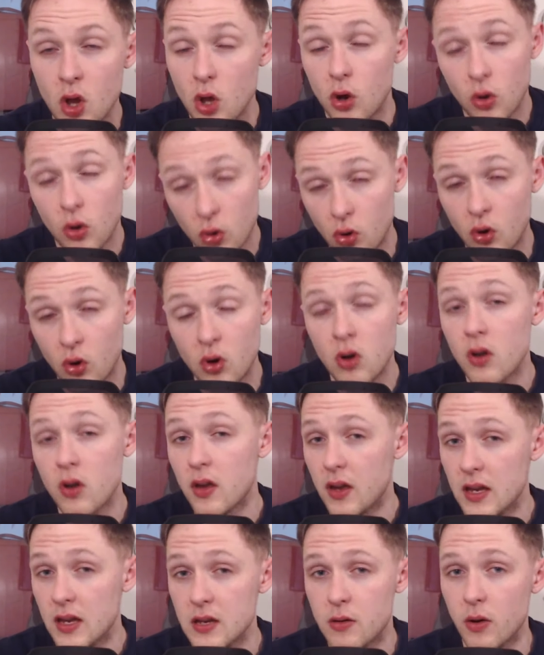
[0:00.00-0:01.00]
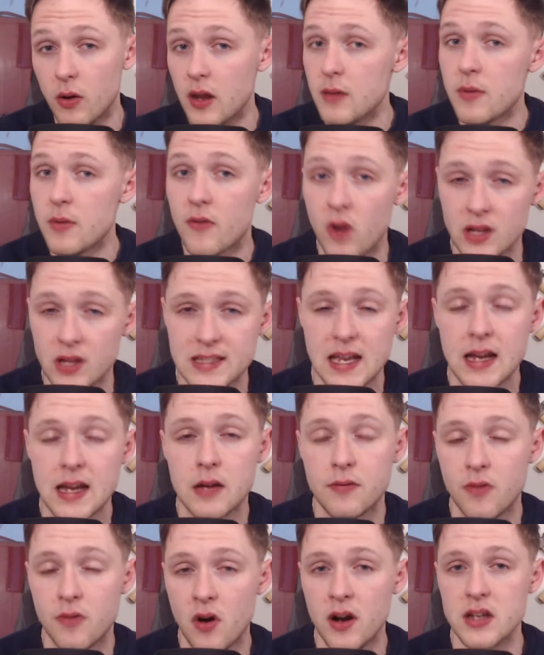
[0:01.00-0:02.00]
Or equally, we've got to take
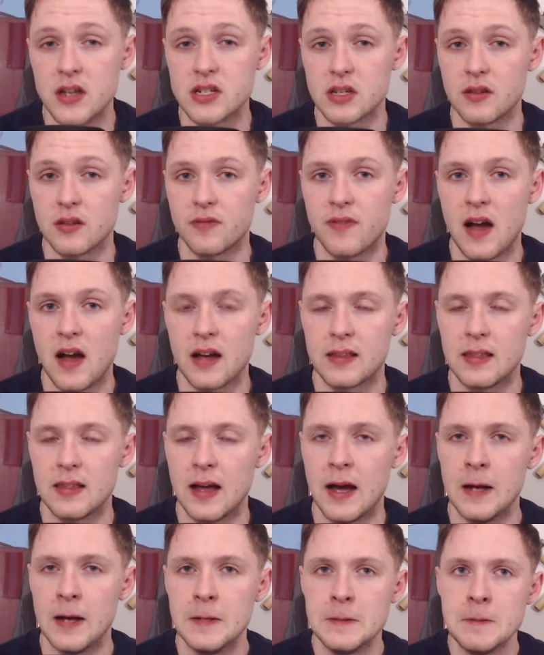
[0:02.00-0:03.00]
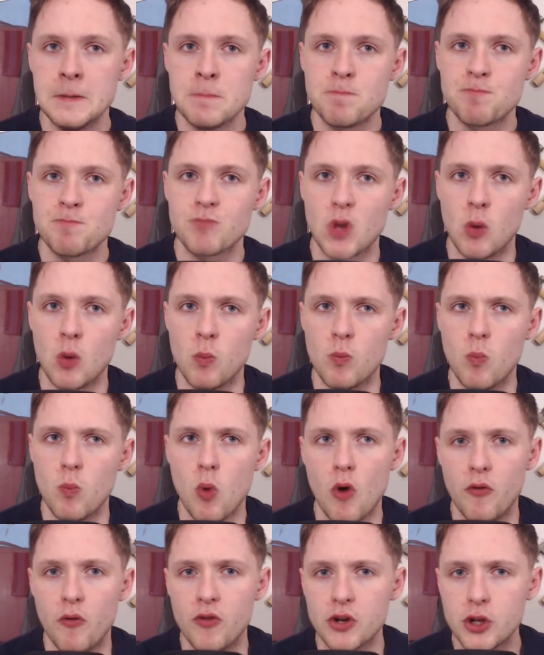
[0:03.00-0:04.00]
advantage of the fact that
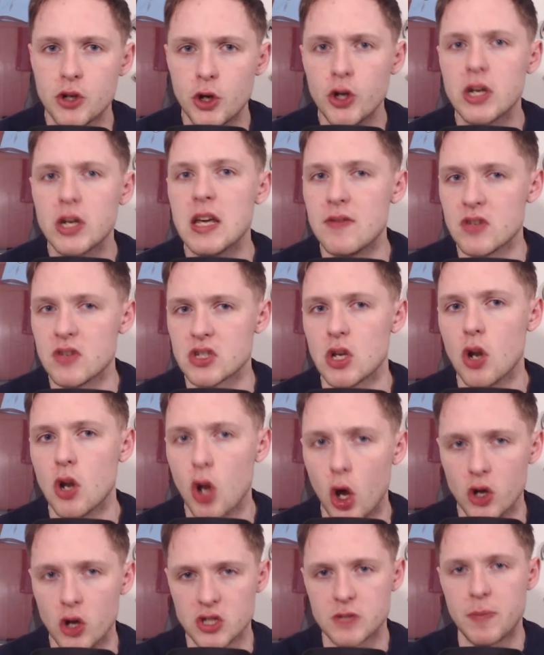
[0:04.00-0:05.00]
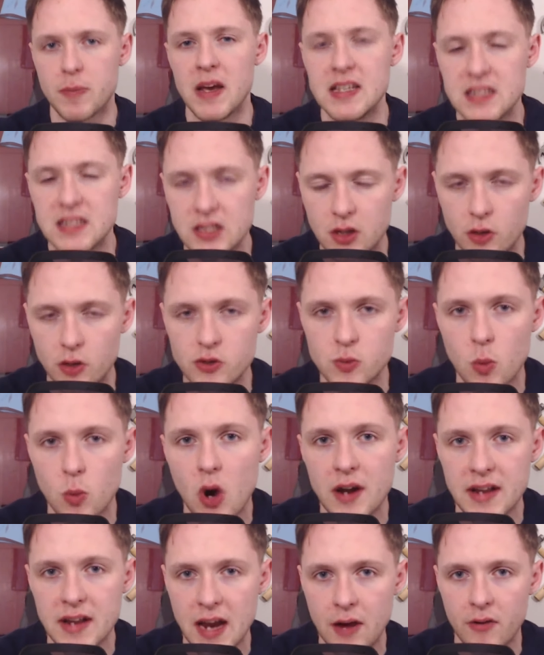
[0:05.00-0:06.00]
Watford could give us a lot of space in those
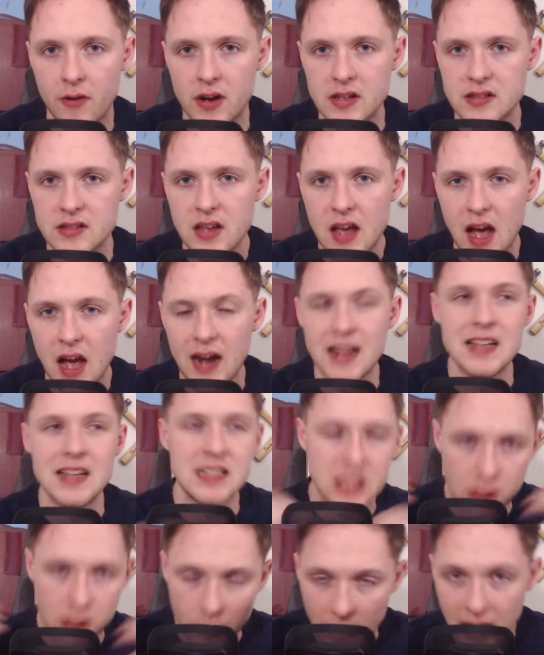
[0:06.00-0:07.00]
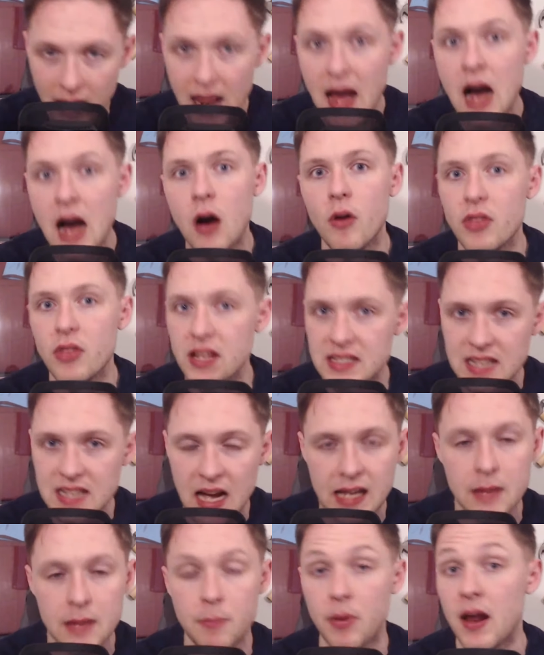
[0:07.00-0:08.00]
wide areas, and it is going to allow the
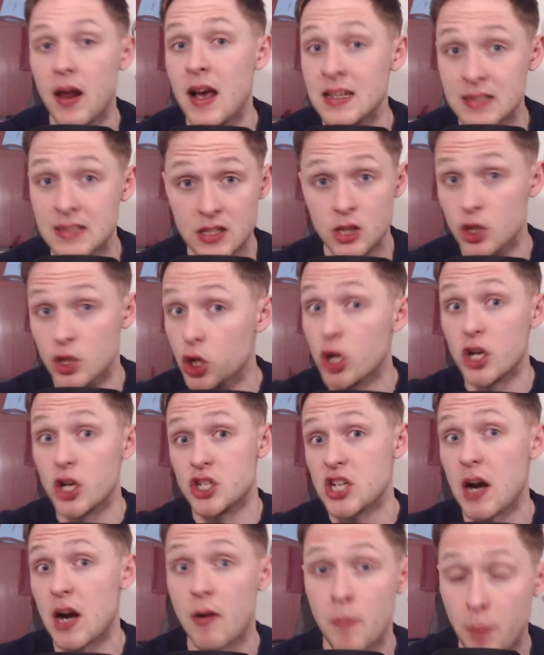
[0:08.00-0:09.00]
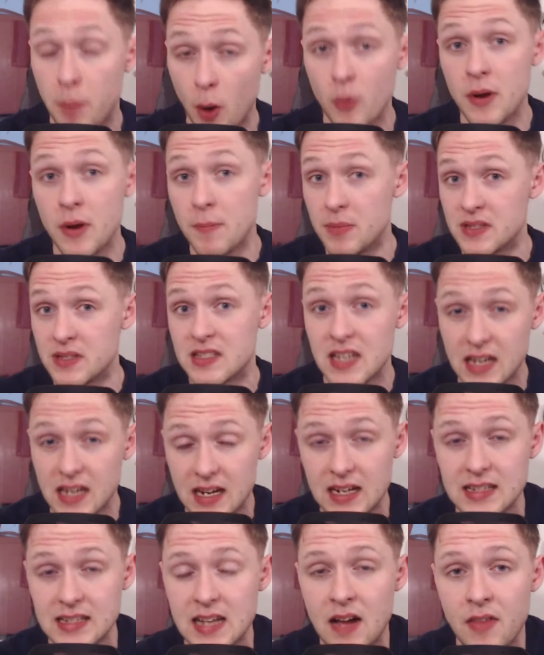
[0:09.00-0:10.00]
attacking players, you look at Jarrod Bowen in particular
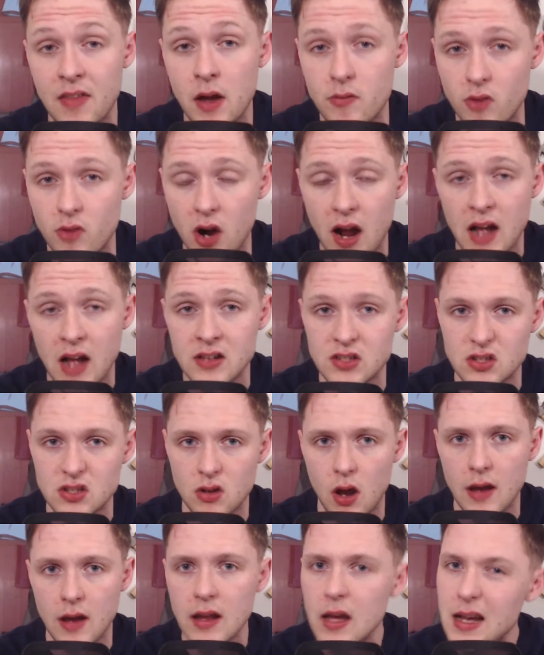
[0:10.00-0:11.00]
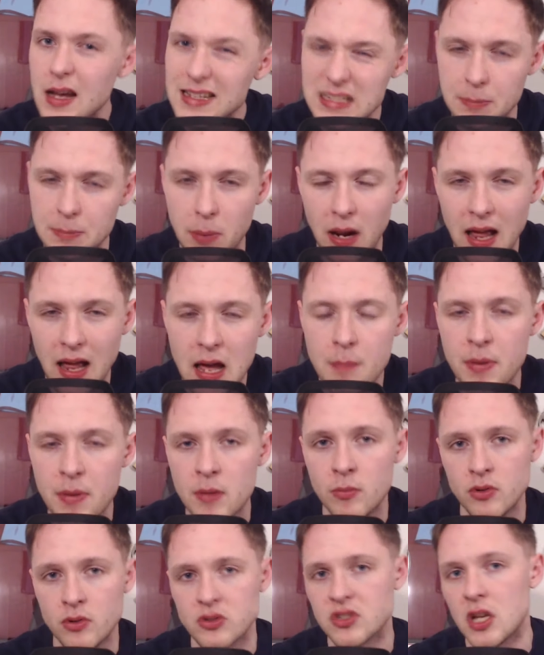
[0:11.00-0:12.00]
down that right hand side, to play a bit
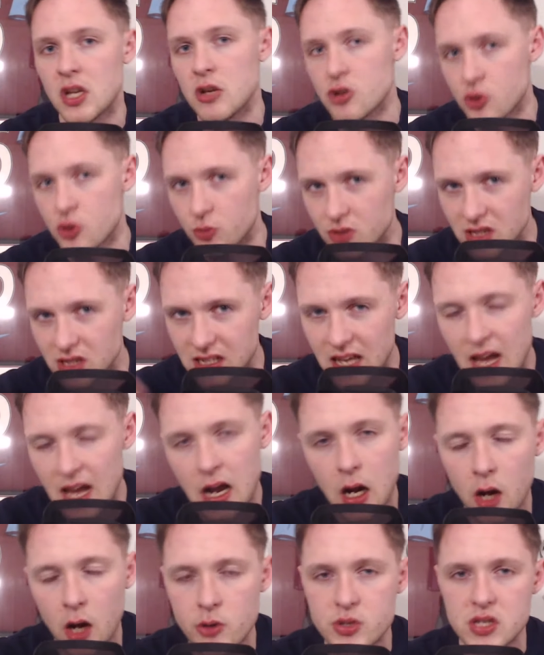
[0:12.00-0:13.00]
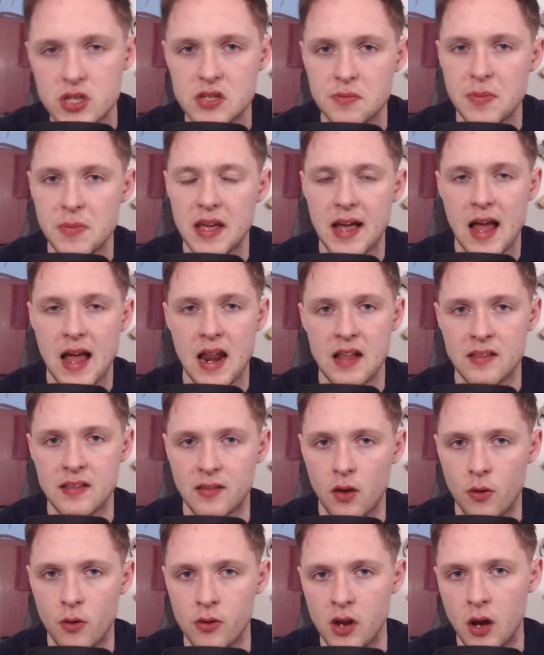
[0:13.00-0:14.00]
more central, to get closer to Mikel
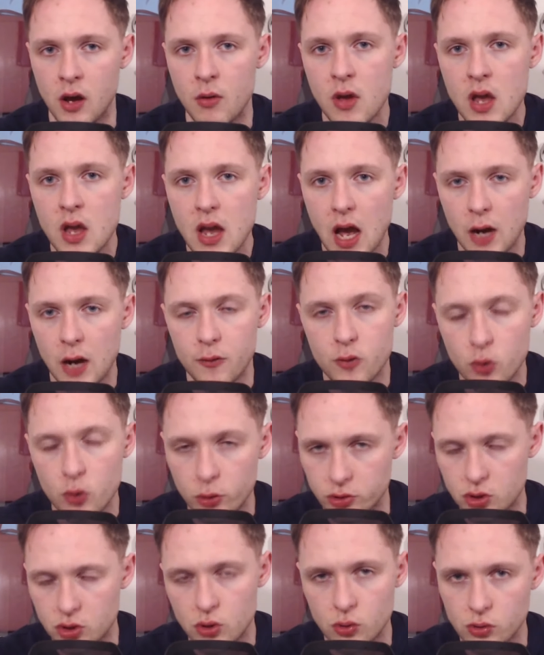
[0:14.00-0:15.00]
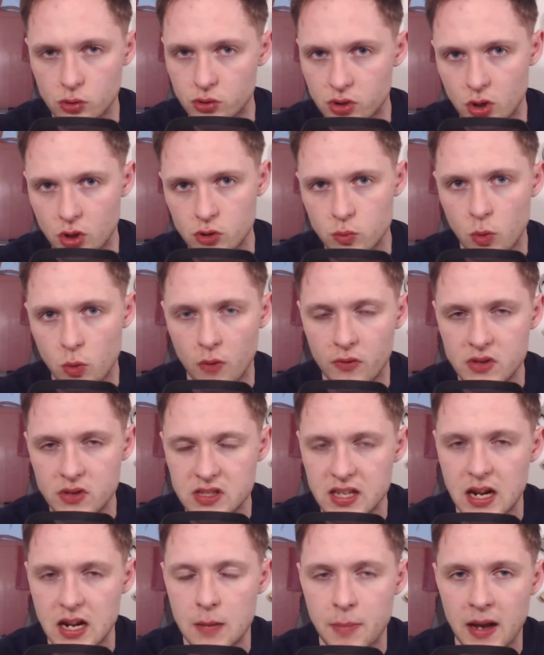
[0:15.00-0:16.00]
Antonio, and of course cause those Watford
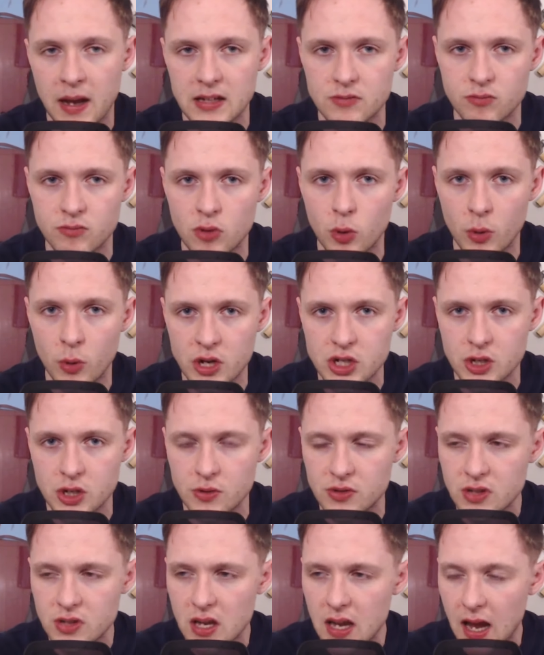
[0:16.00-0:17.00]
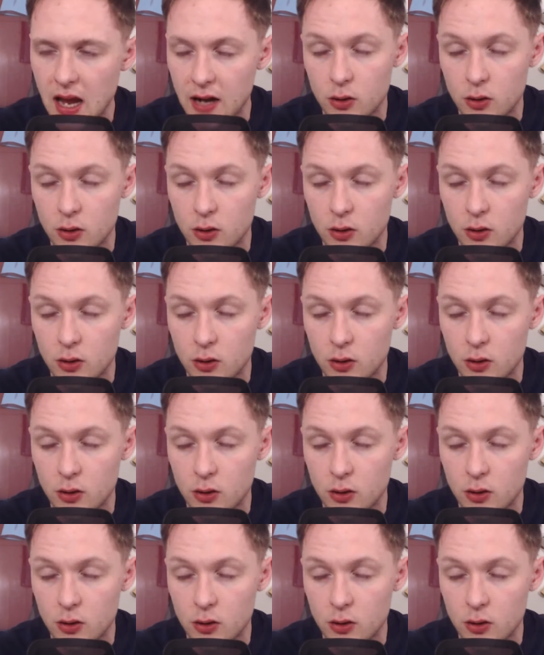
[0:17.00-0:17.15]
centre backs real issues and